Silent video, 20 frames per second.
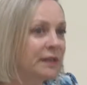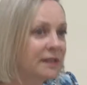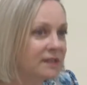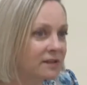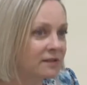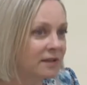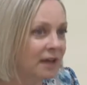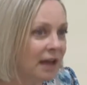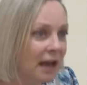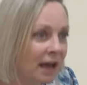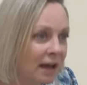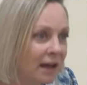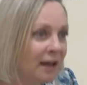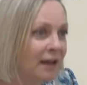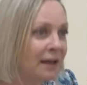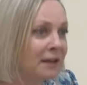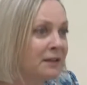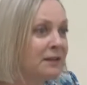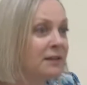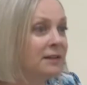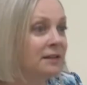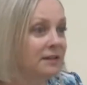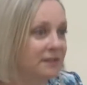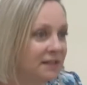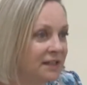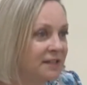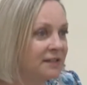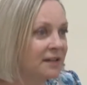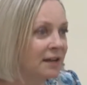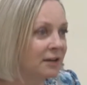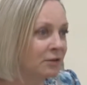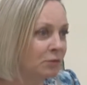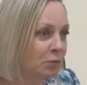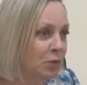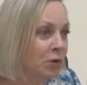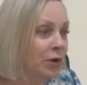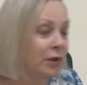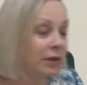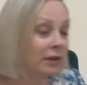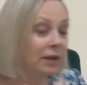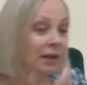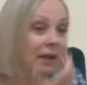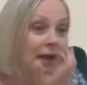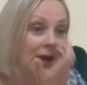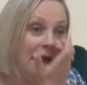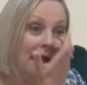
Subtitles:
It's the hard, detailed work.